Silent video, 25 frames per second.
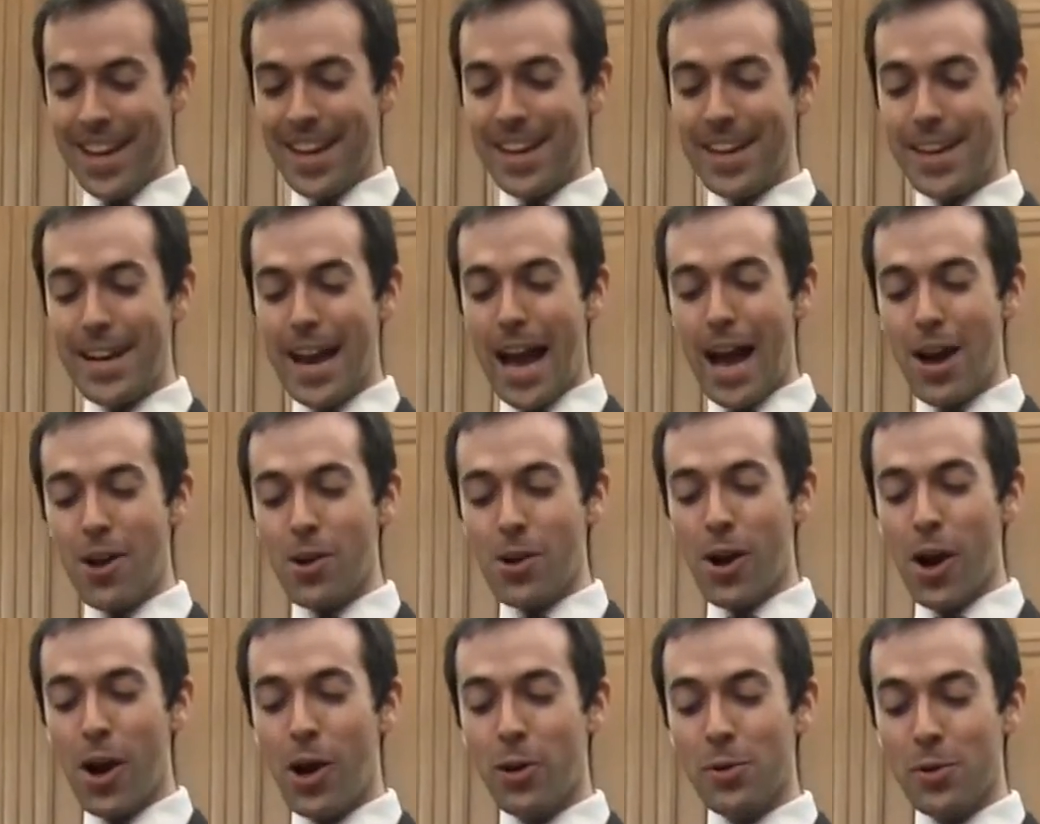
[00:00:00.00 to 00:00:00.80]

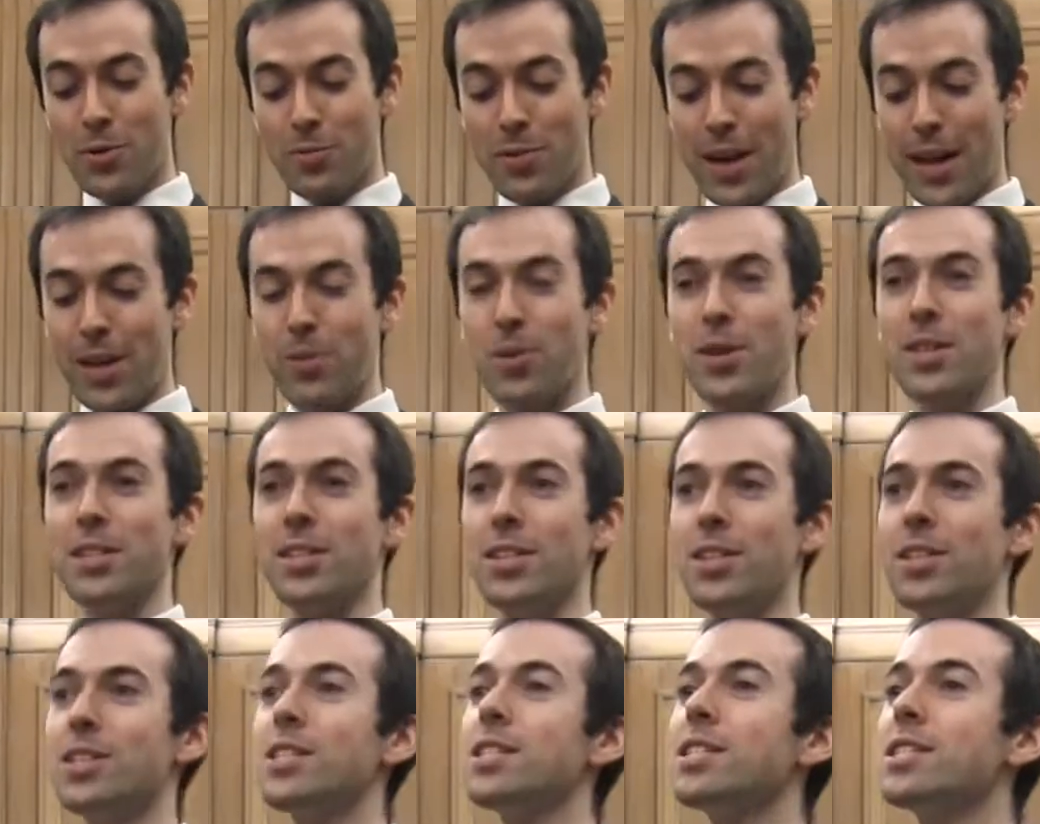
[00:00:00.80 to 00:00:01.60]
Now, our
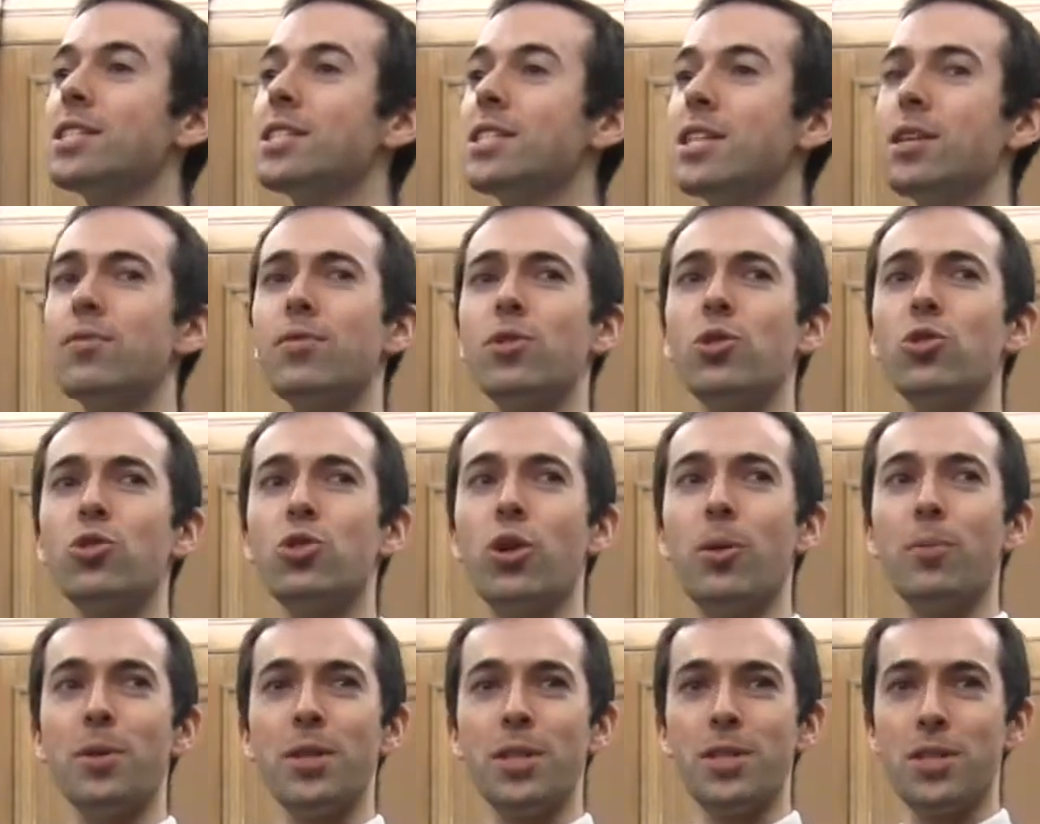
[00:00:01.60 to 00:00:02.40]
evaluators, Stephen
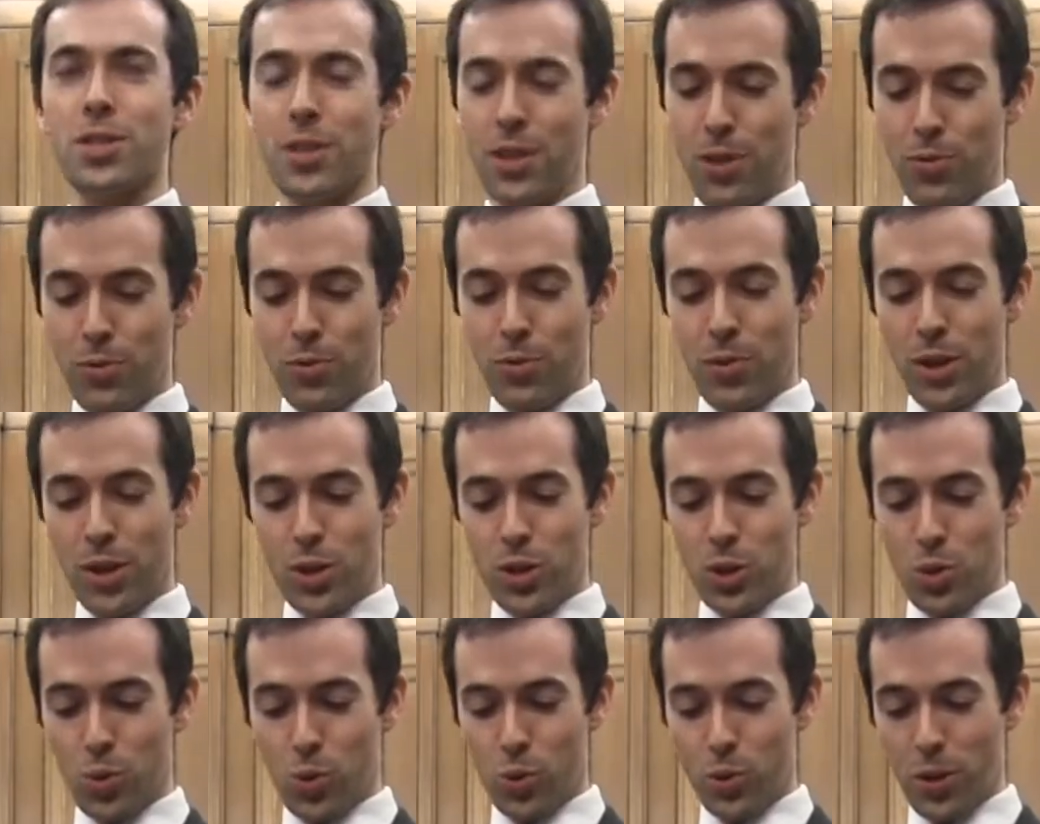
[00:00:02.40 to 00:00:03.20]
Thomas, in
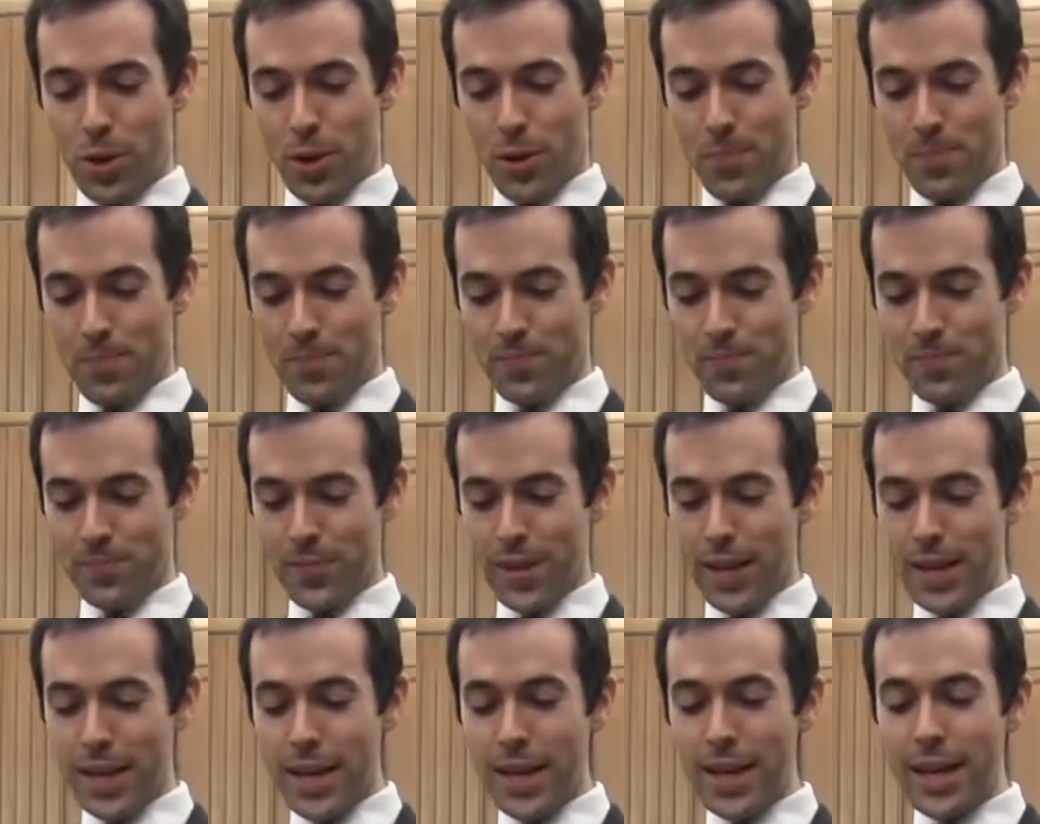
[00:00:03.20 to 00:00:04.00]
reverse order.
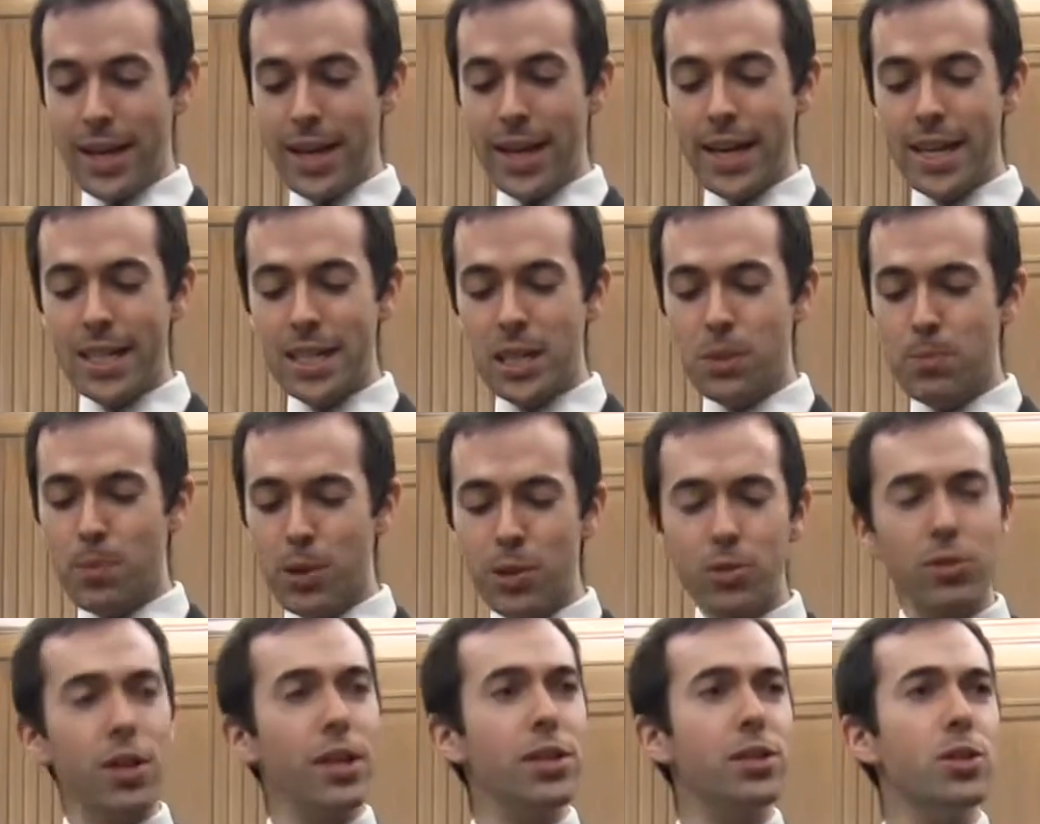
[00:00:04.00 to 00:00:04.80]
His
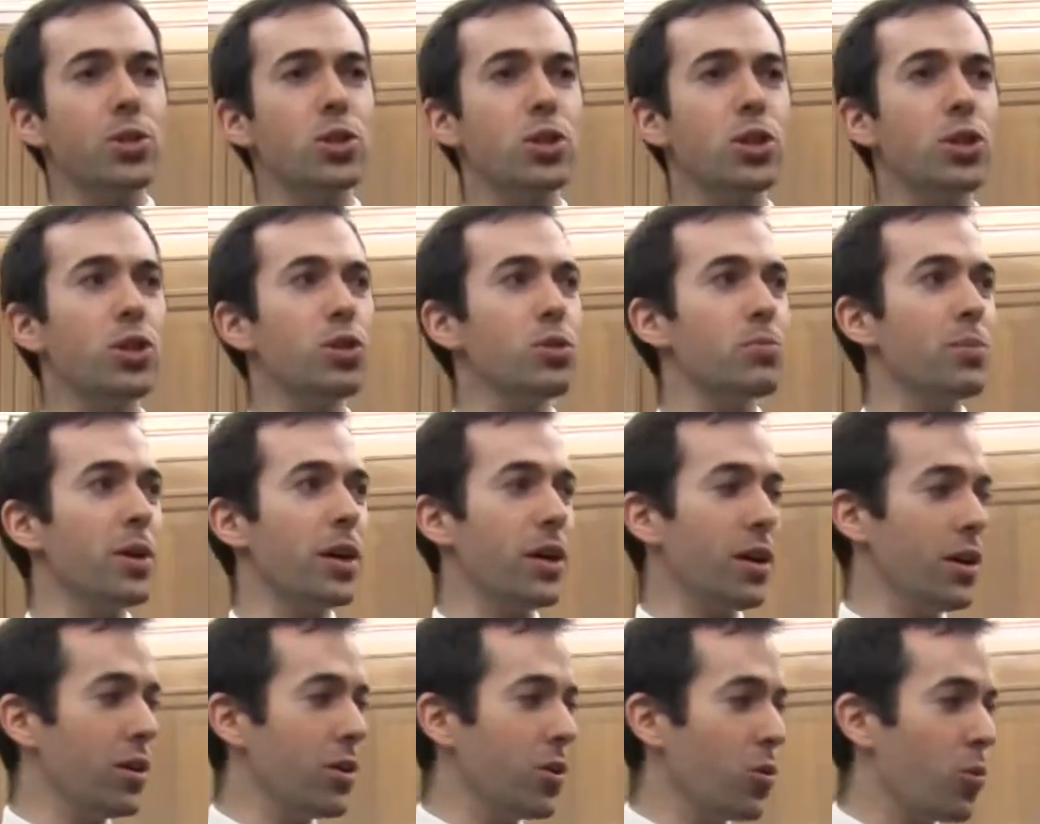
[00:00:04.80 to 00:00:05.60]
spontaneous
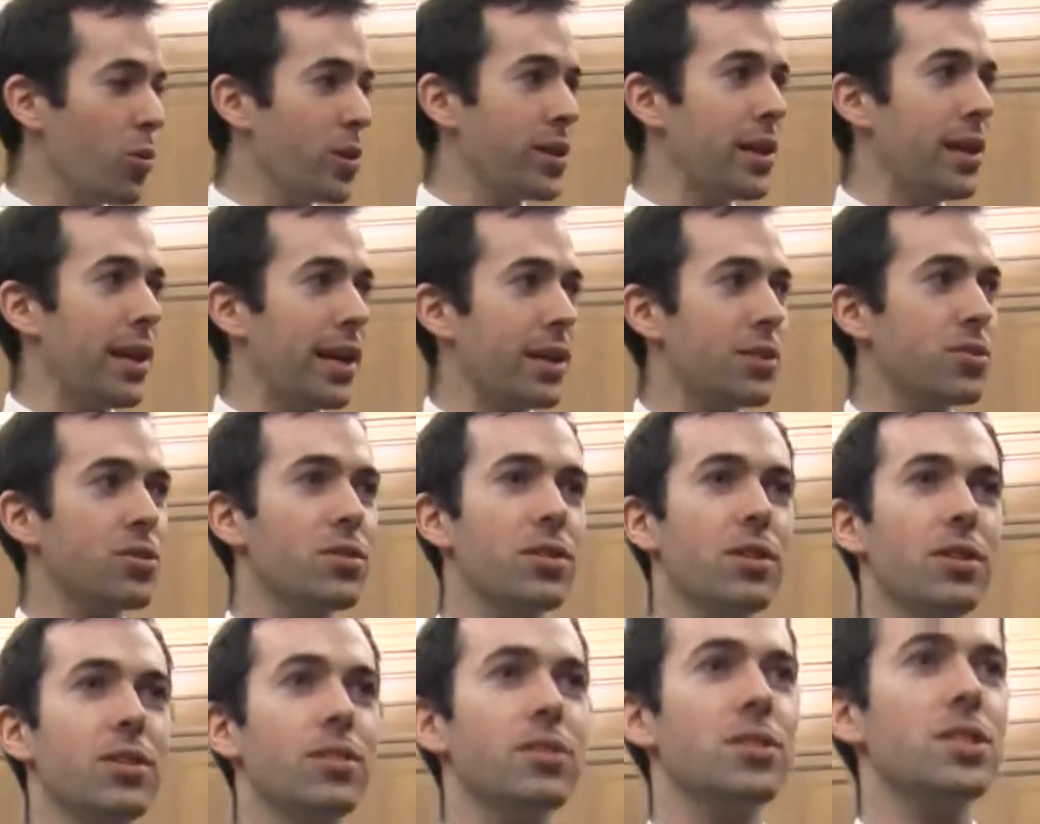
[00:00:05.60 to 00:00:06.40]
humor when the
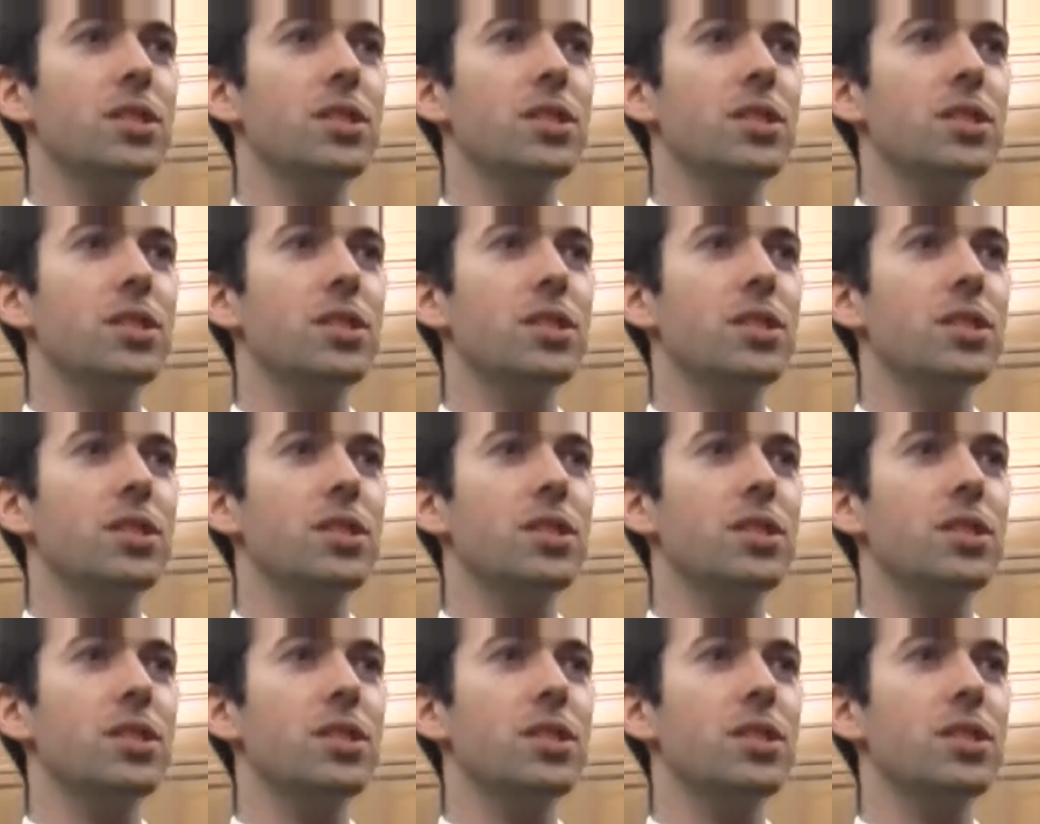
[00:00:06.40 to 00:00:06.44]
lectern